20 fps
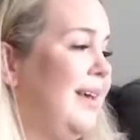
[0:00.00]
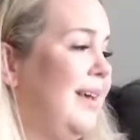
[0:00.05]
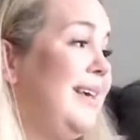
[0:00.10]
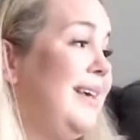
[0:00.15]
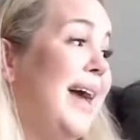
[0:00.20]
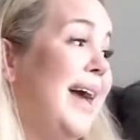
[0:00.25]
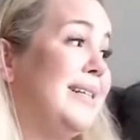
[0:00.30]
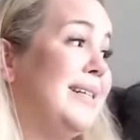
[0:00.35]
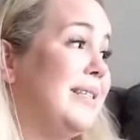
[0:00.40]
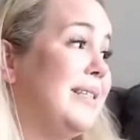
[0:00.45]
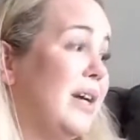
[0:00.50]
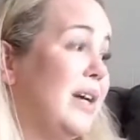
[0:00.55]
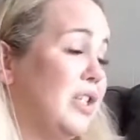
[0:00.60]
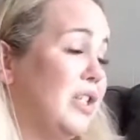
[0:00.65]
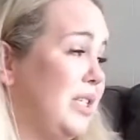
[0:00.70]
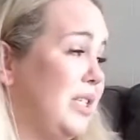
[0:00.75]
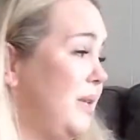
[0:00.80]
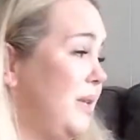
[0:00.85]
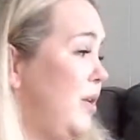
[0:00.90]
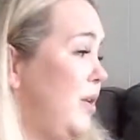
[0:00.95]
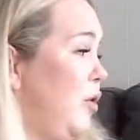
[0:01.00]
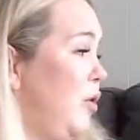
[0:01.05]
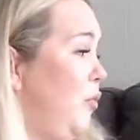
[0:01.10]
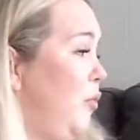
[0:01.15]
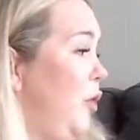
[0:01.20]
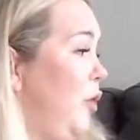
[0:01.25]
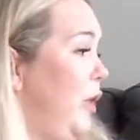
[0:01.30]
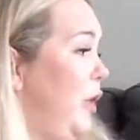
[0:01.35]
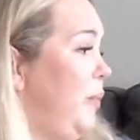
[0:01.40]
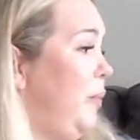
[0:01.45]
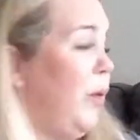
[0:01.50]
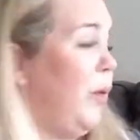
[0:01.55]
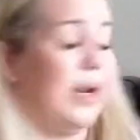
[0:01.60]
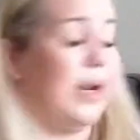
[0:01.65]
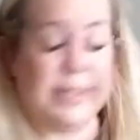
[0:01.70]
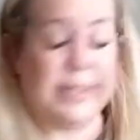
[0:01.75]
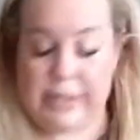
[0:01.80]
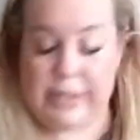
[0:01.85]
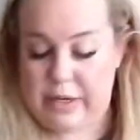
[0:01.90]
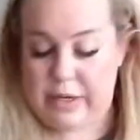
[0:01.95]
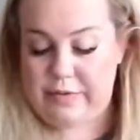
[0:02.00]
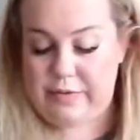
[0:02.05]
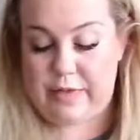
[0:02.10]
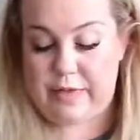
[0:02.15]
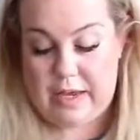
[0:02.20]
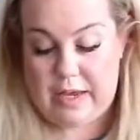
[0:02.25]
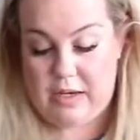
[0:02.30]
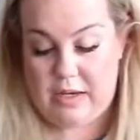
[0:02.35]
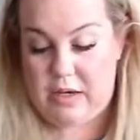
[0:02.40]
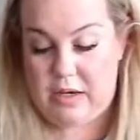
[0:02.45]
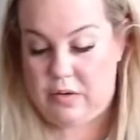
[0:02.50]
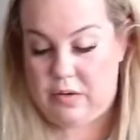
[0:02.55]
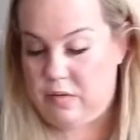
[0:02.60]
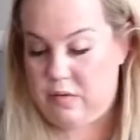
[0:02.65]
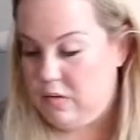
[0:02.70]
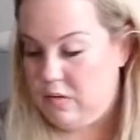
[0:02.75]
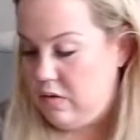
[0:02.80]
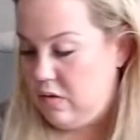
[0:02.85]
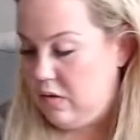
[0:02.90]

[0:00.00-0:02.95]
Yes, they're really pretty, Sarah. Thank you.